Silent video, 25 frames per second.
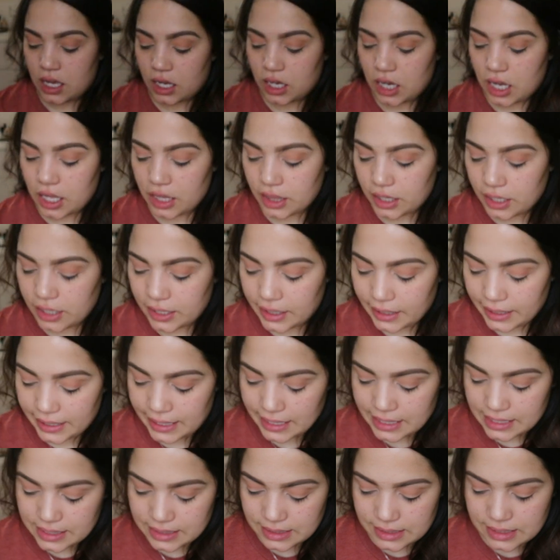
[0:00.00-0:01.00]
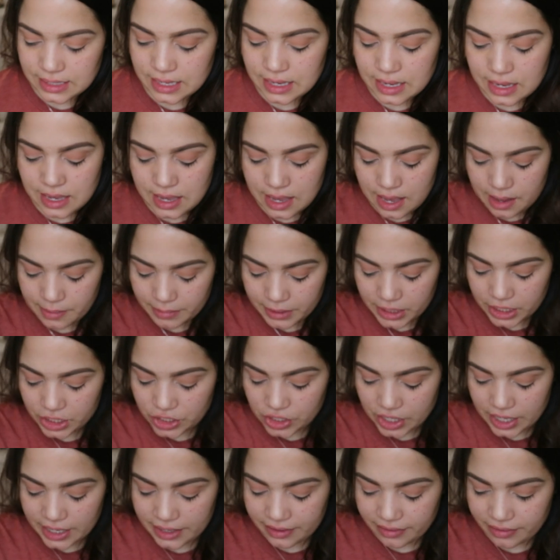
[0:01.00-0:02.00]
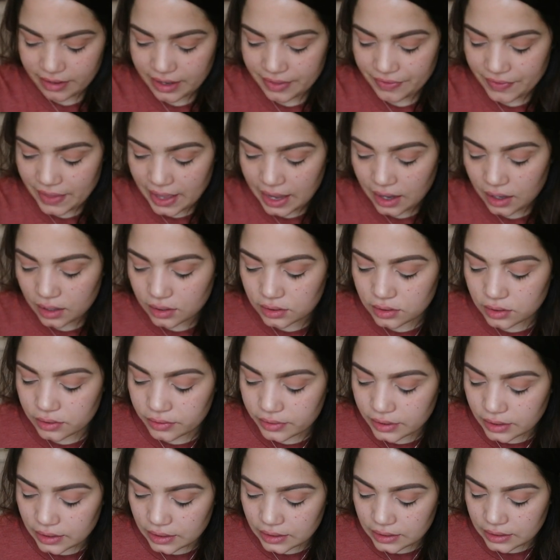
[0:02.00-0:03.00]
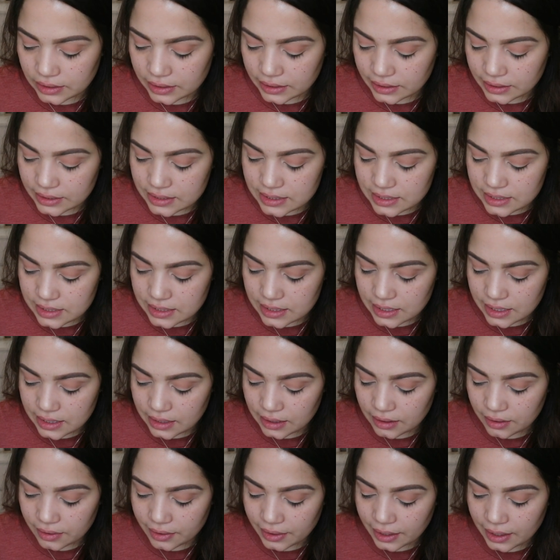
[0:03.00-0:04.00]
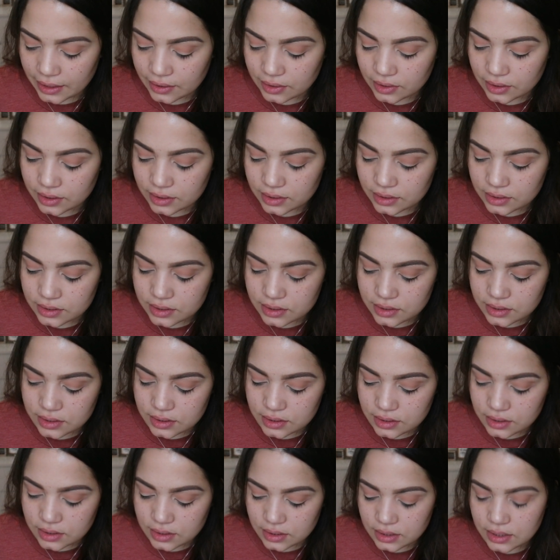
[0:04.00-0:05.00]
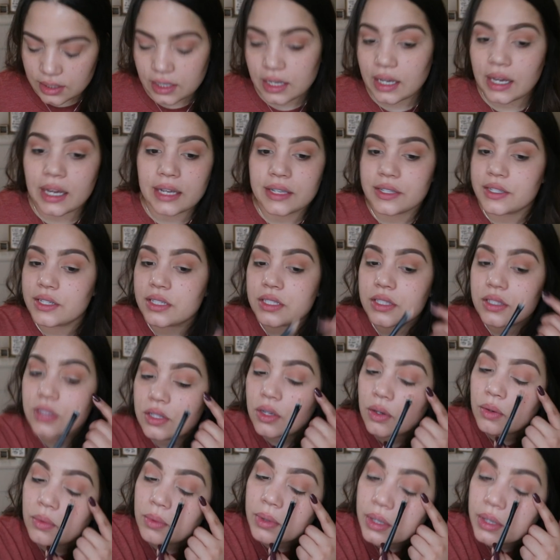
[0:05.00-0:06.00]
color and I'm going to try to run that all over the lid and see how that looks. I just don't